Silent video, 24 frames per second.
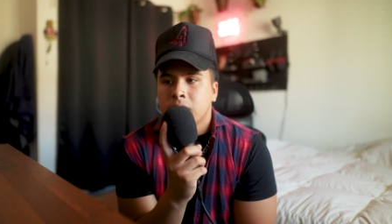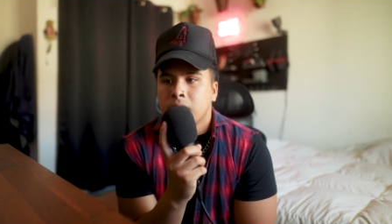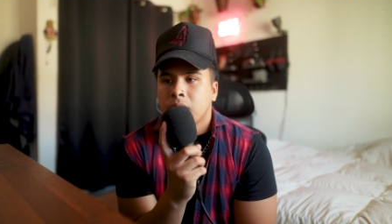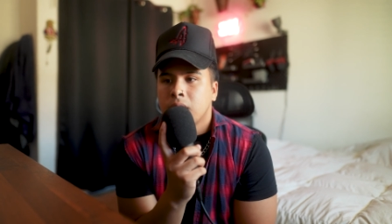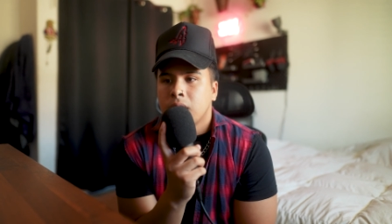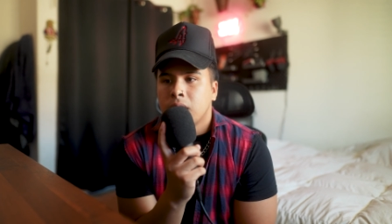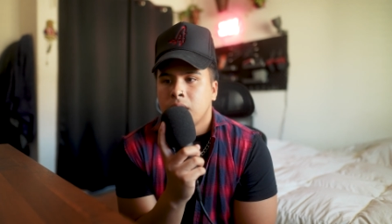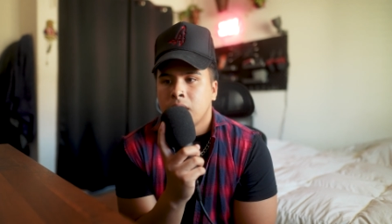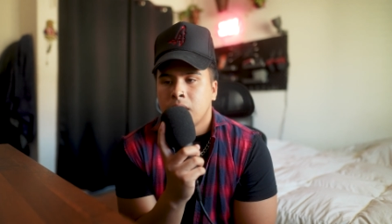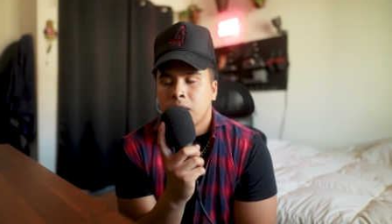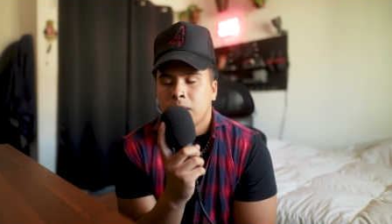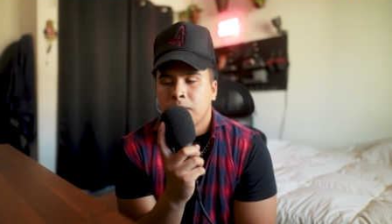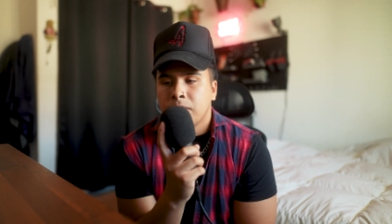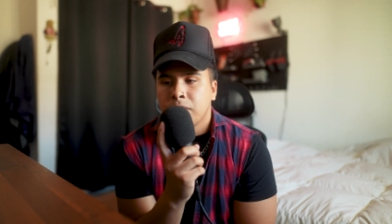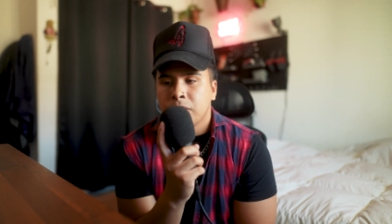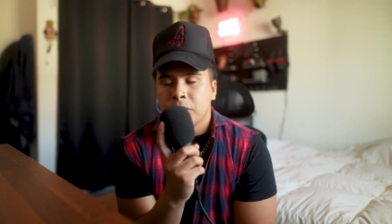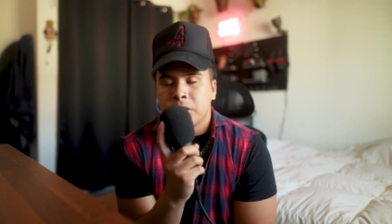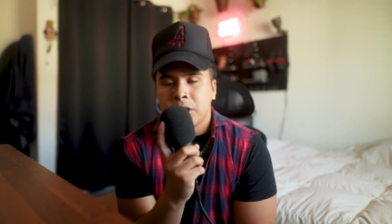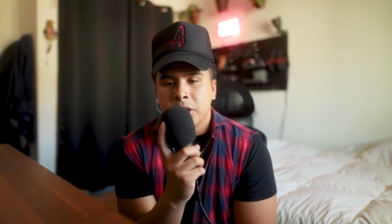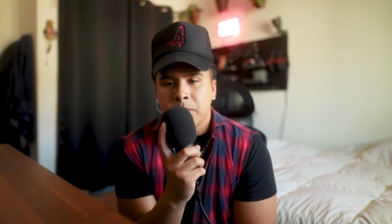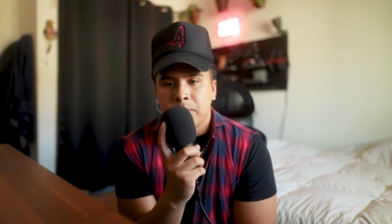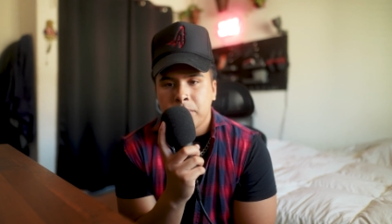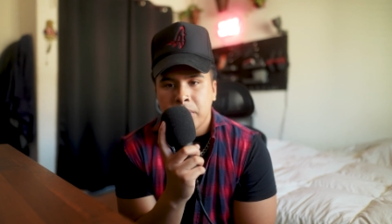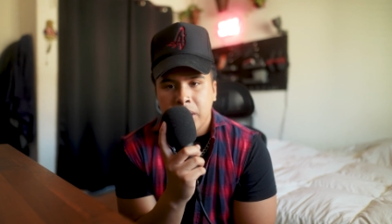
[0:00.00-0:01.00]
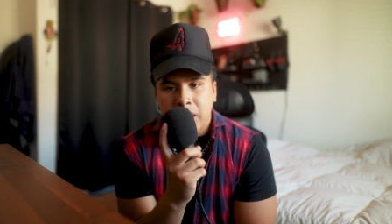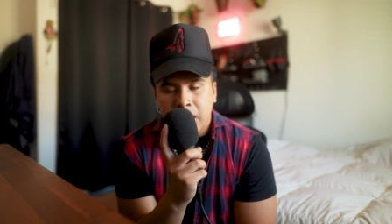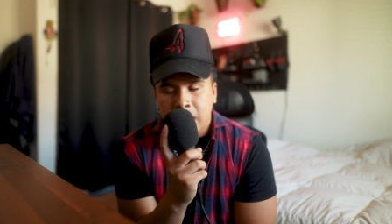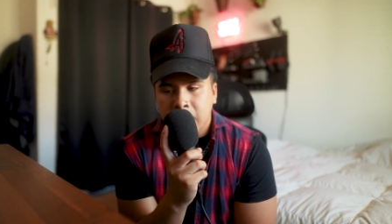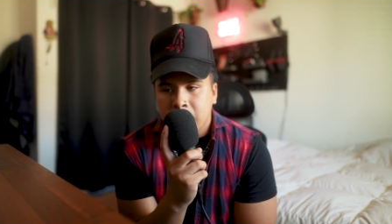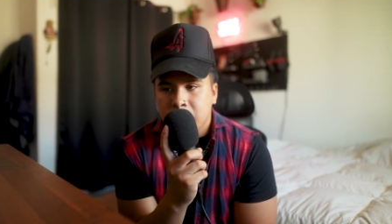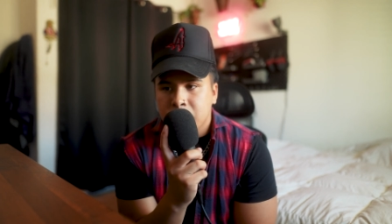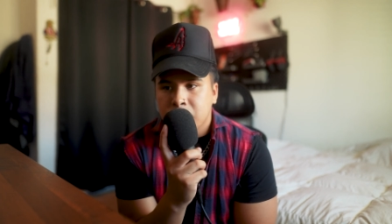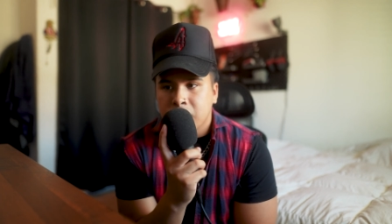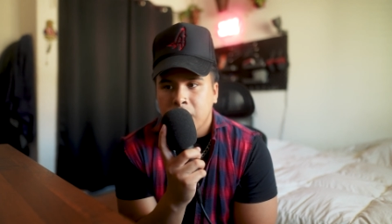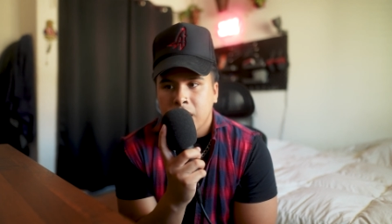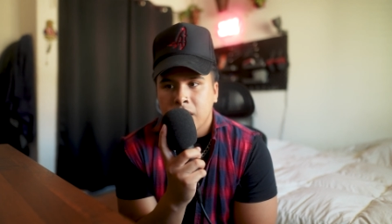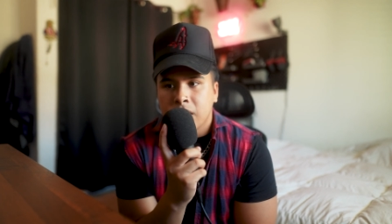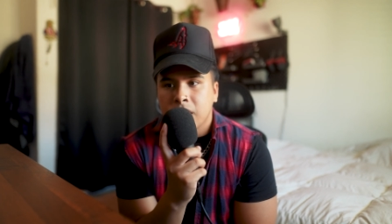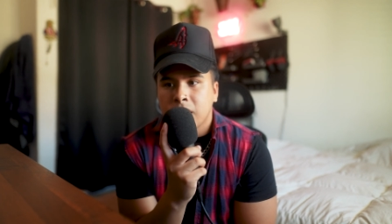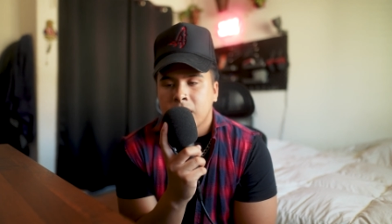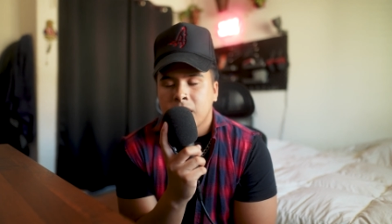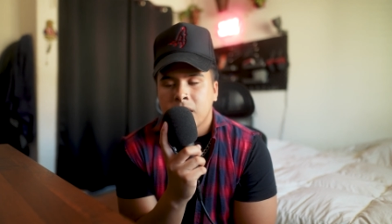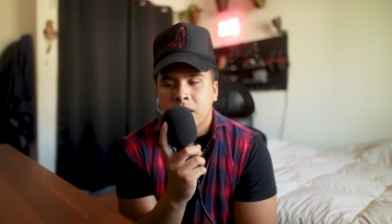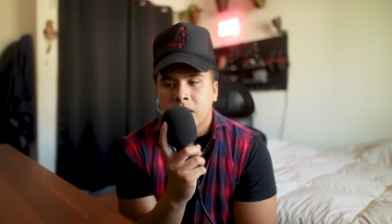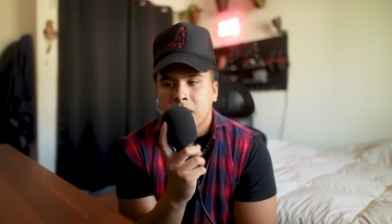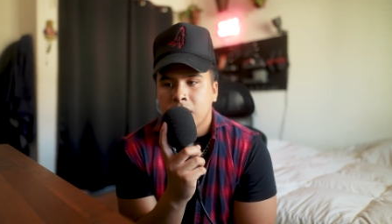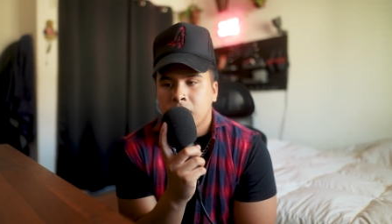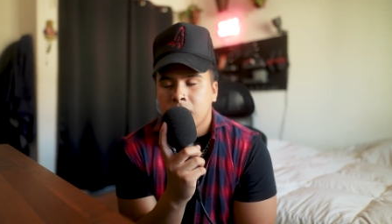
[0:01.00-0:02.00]
for DPing it. Shout out to
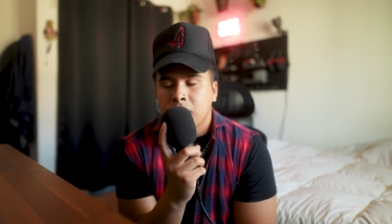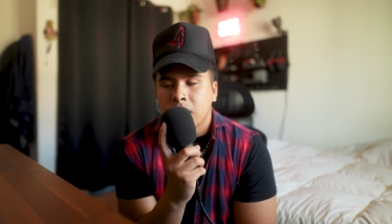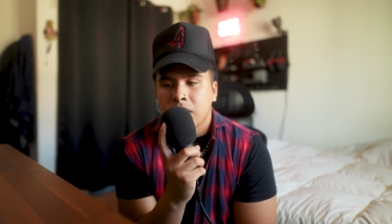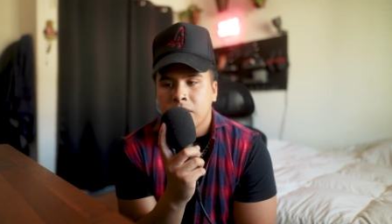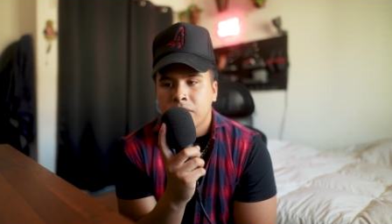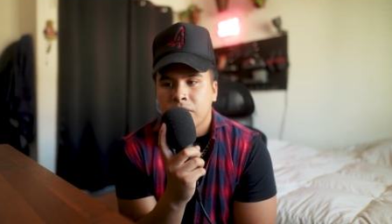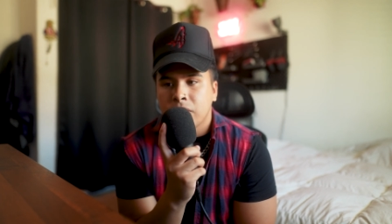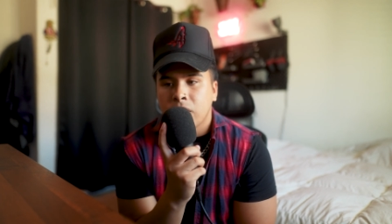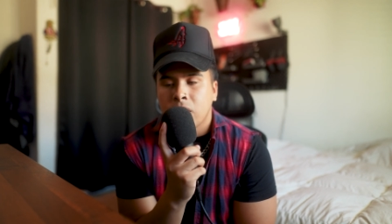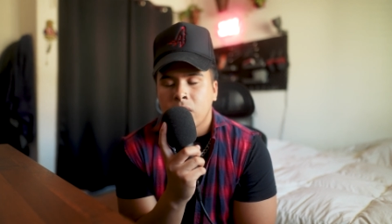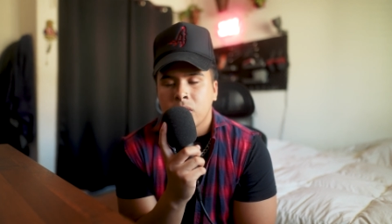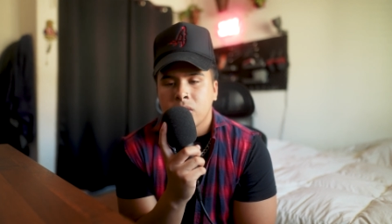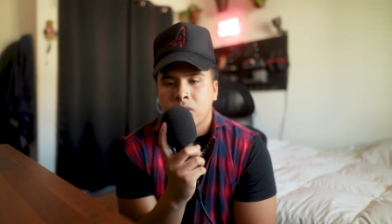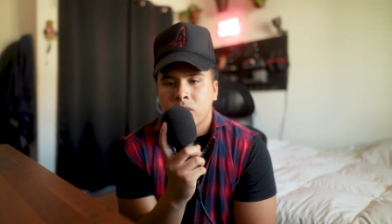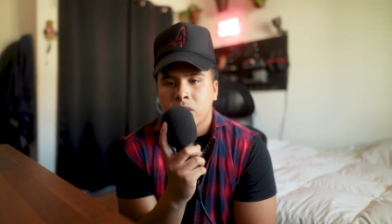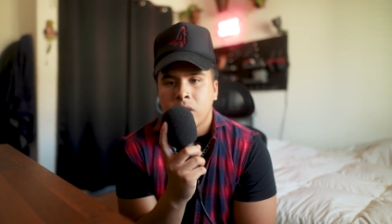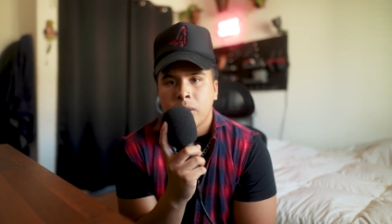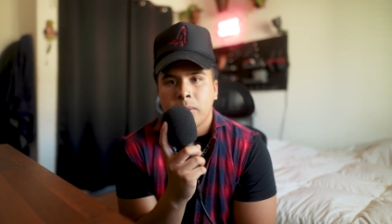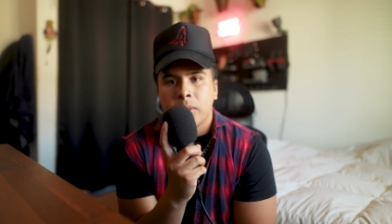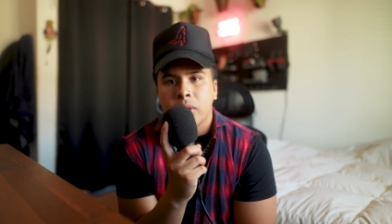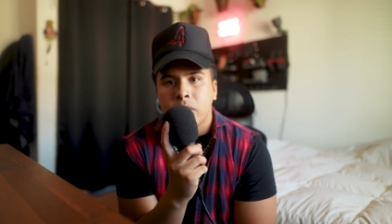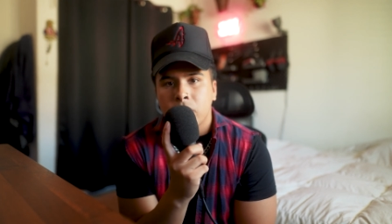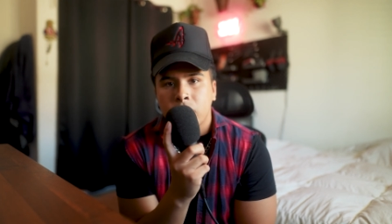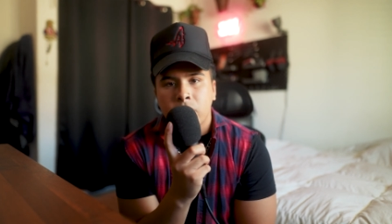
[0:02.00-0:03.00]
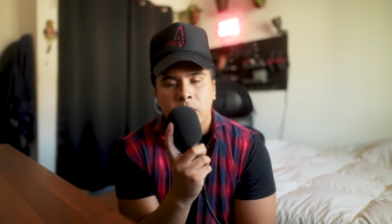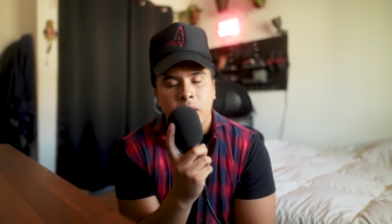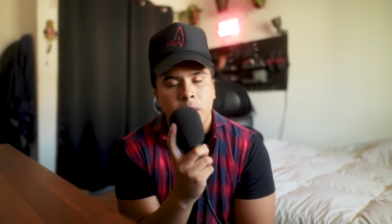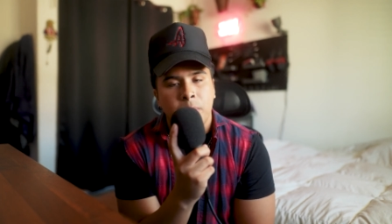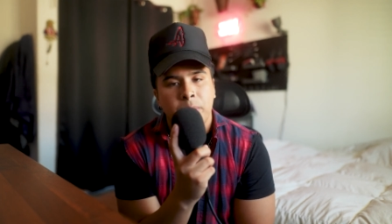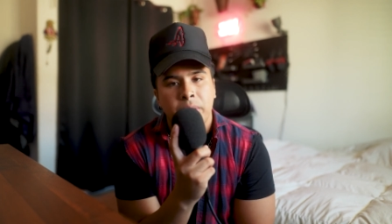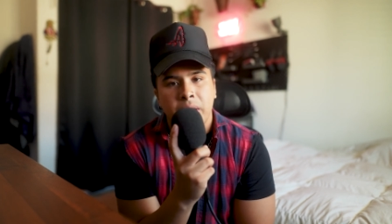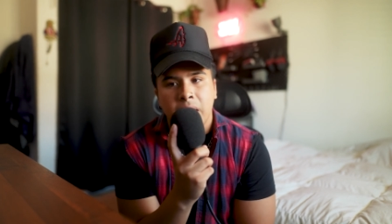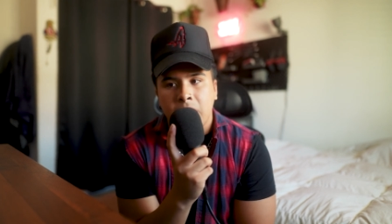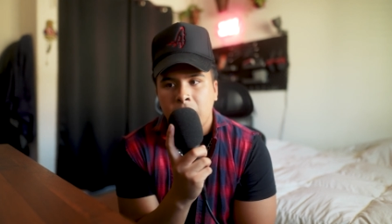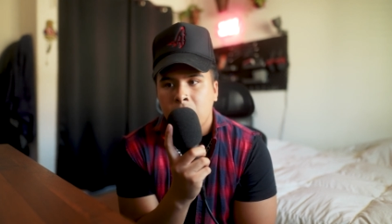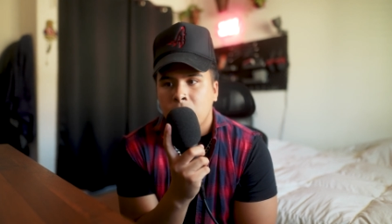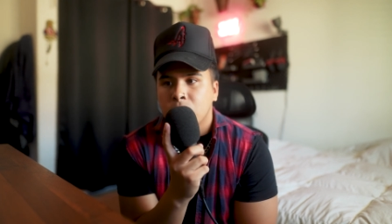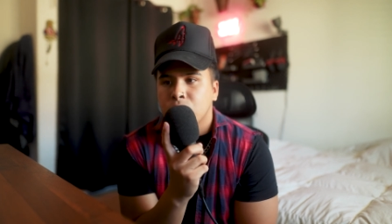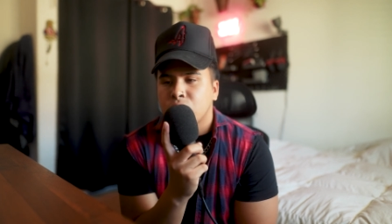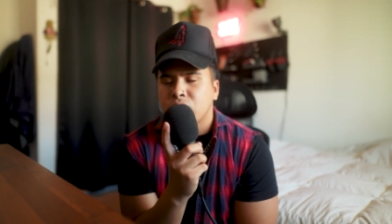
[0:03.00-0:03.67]
Kiki for also coming through and helping out.